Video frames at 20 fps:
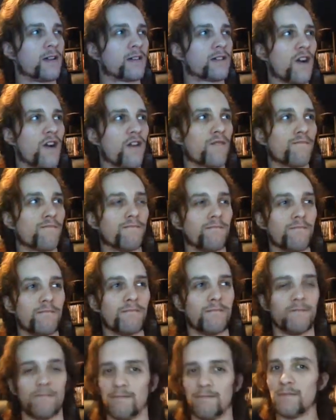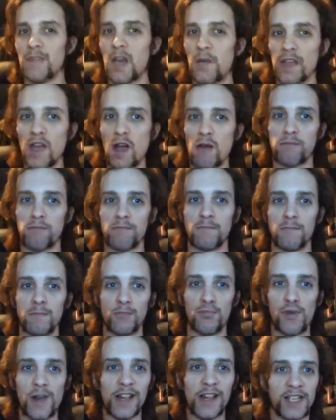So, there we go.
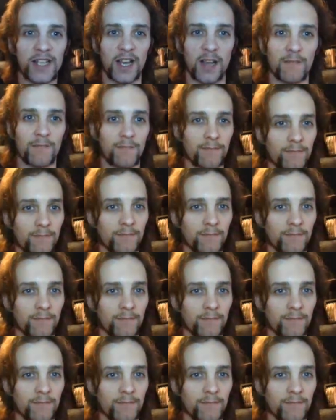Predator.